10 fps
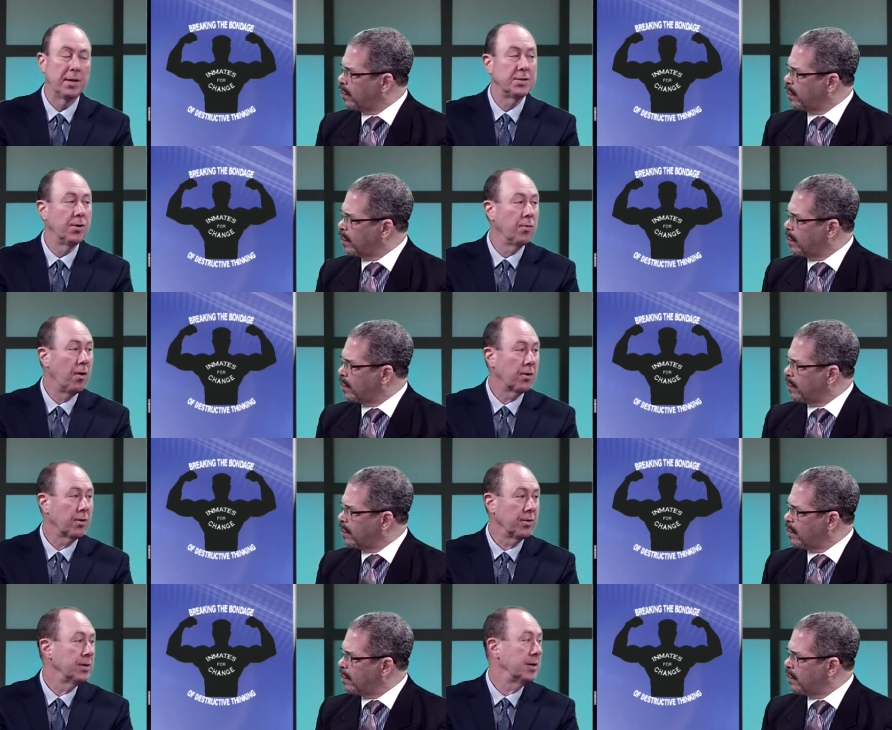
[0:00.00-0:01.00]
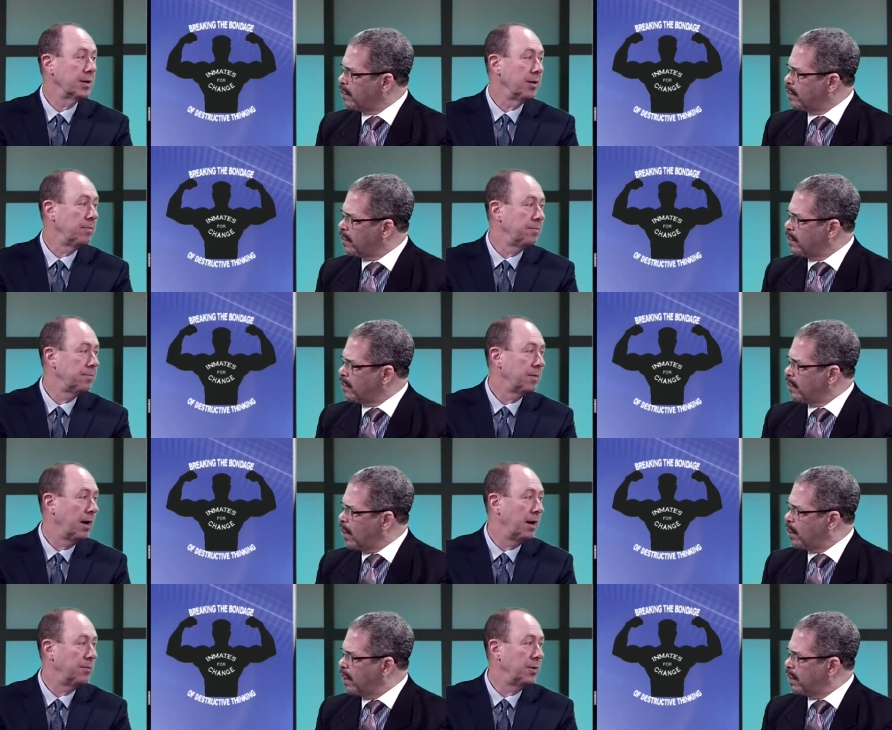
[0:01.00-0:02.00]
Speaker 1: is no longer illegal.
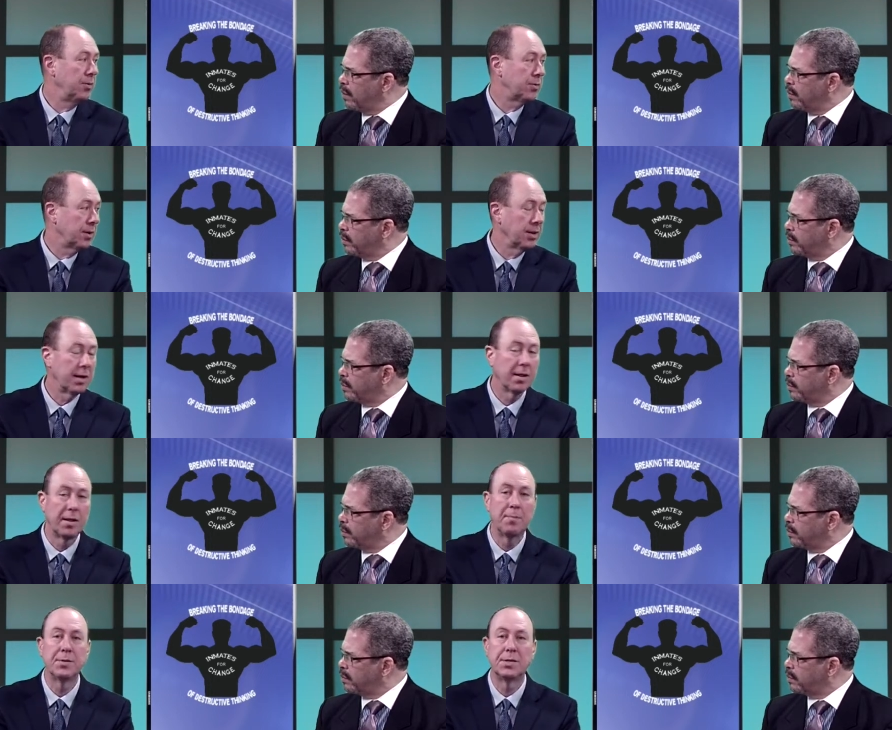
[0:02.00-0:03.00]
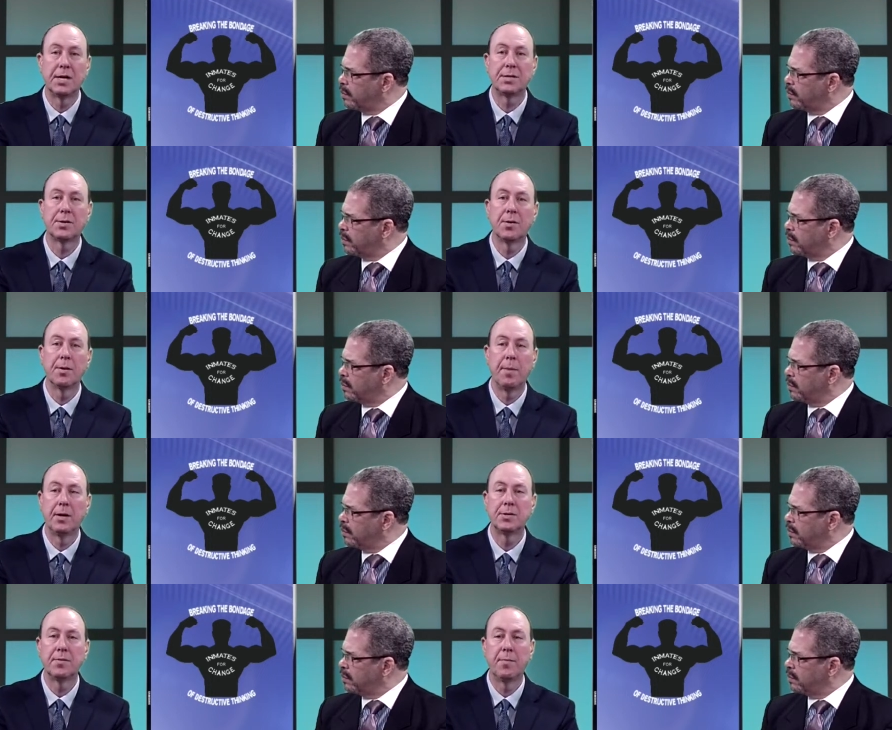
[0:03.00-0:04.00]
Uh, okay. you, you, can legally possess certain
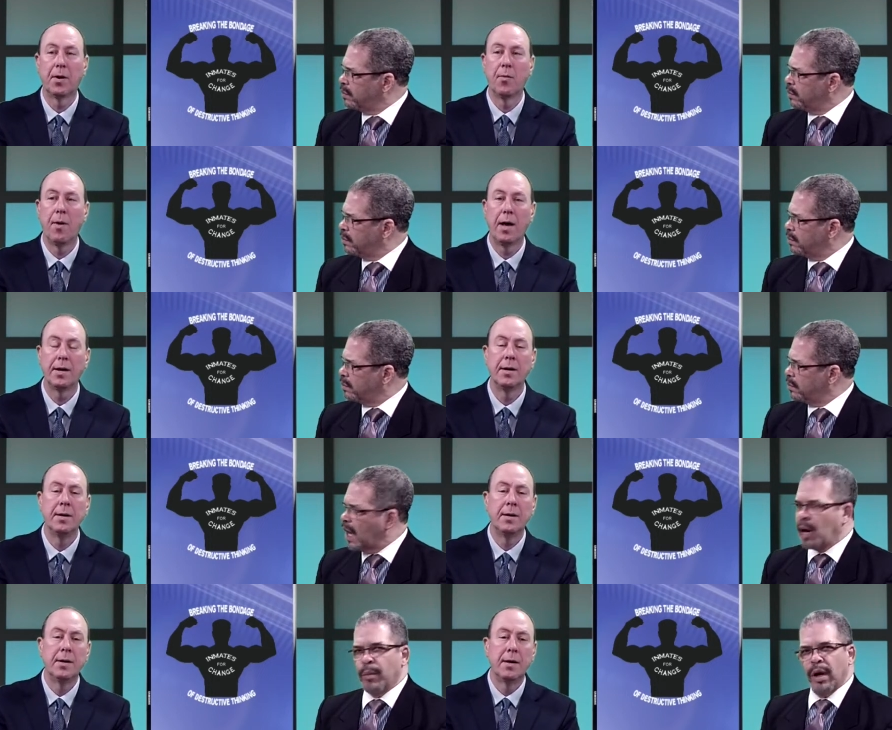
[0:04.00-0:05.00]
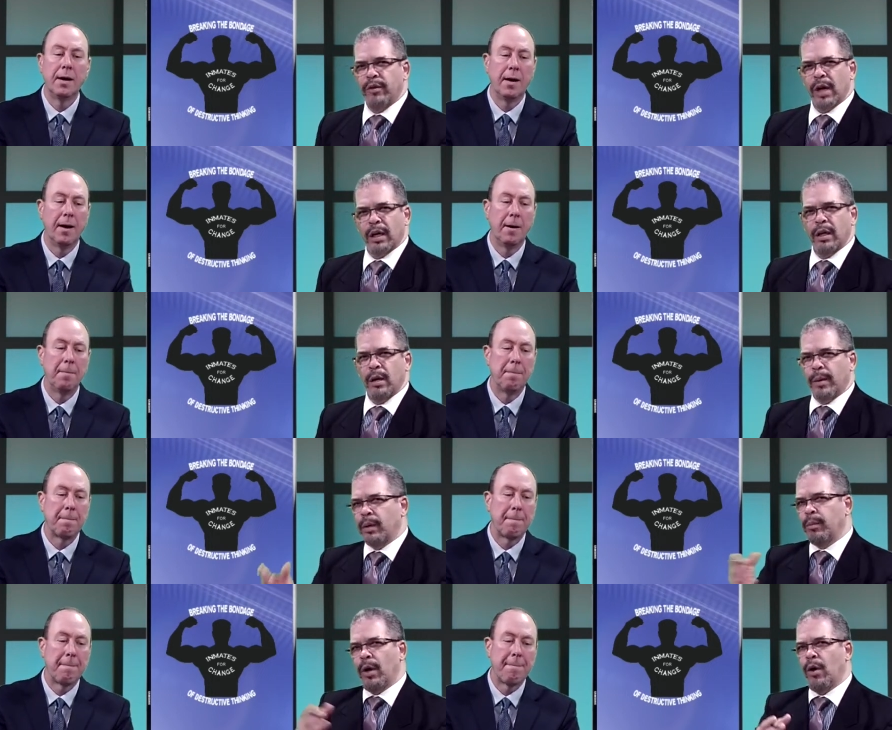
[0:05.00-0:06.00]
amounts of marijuana.
Speaker 2: How much? I um, can hear
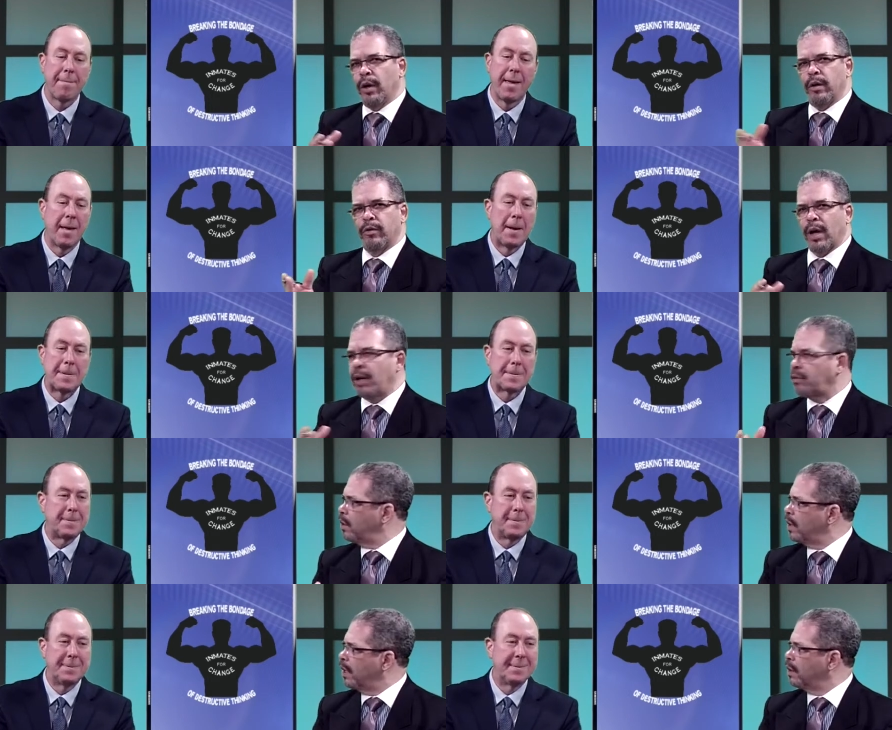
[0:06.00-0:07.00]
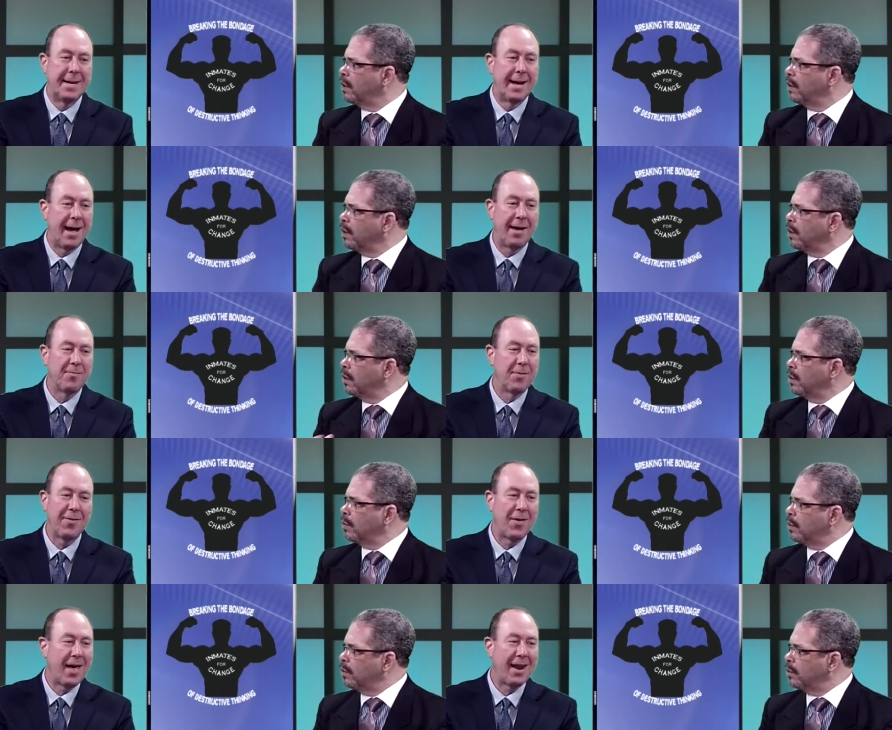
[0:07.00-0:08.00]
my, my audience asking now.
Speaker 1: Yeah, I,
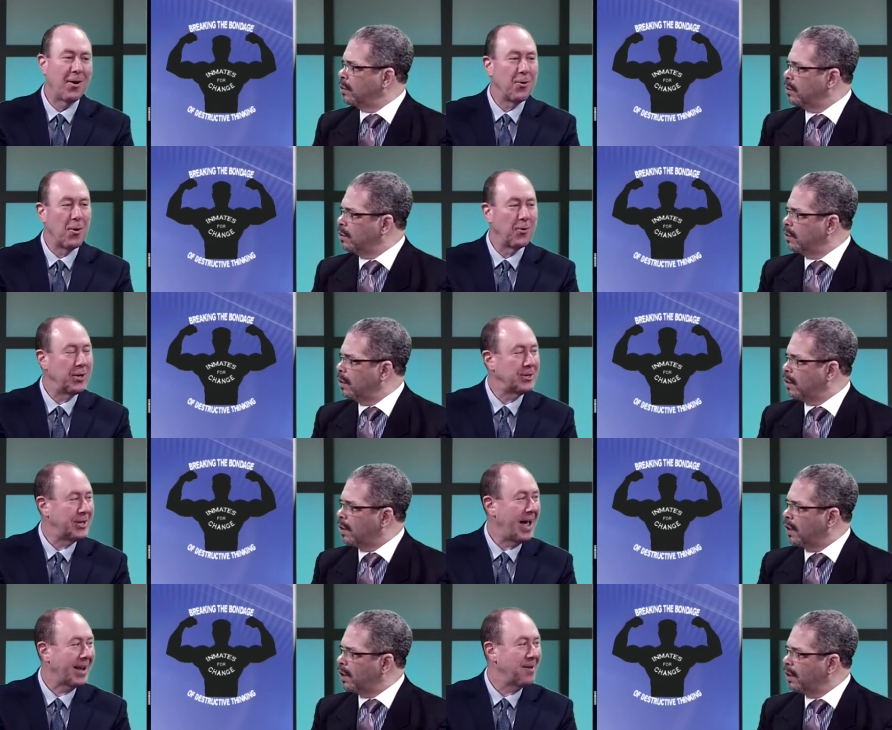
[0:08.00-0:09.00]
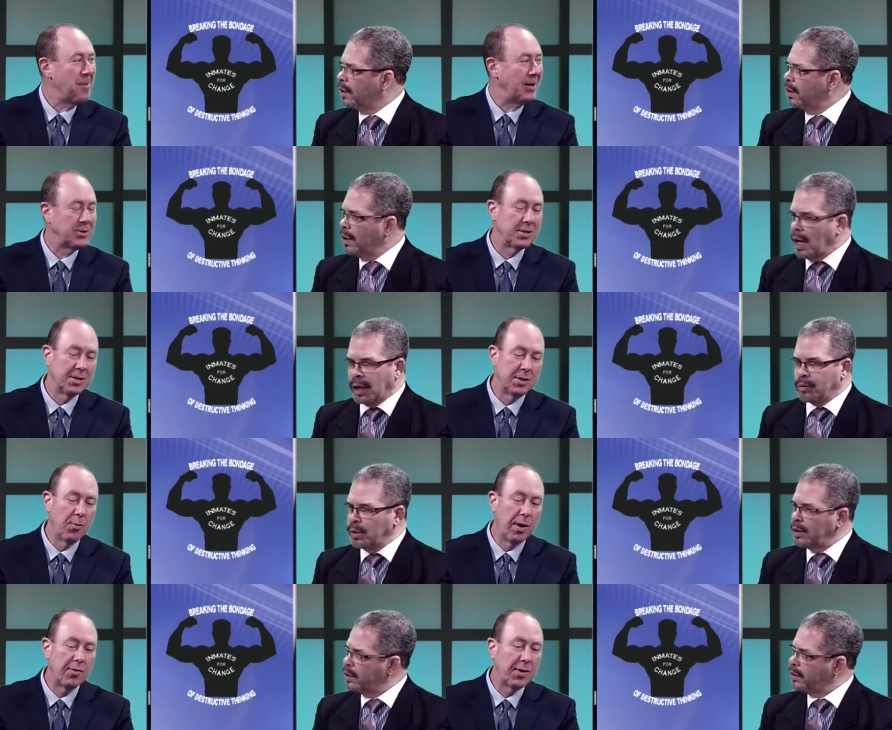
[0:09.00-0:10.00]
that, that I don't know the okay. exact amounts. The, the
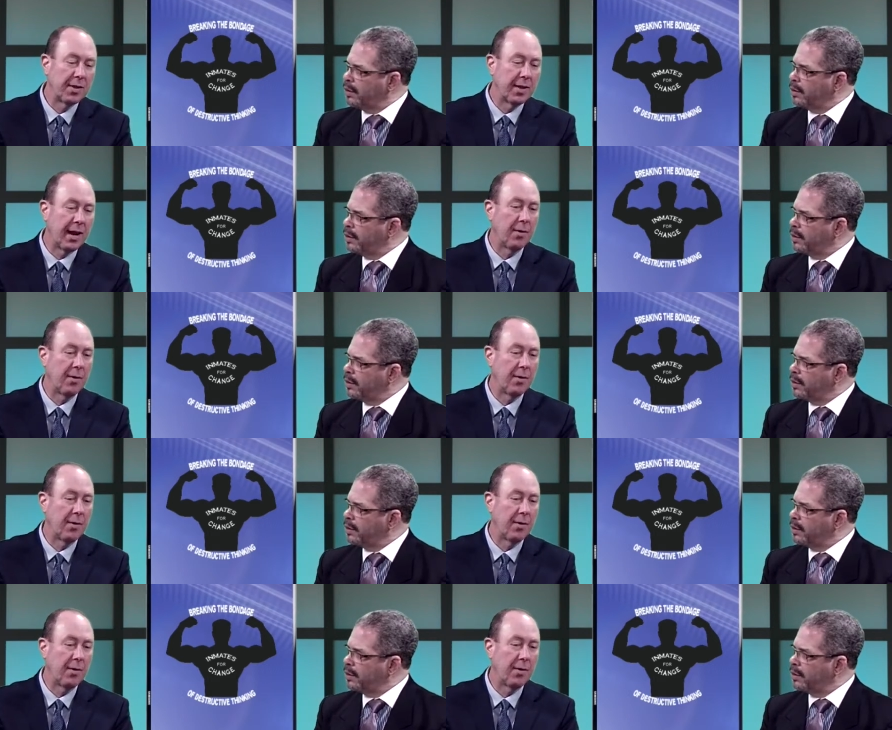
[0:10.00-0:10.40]
one thing that I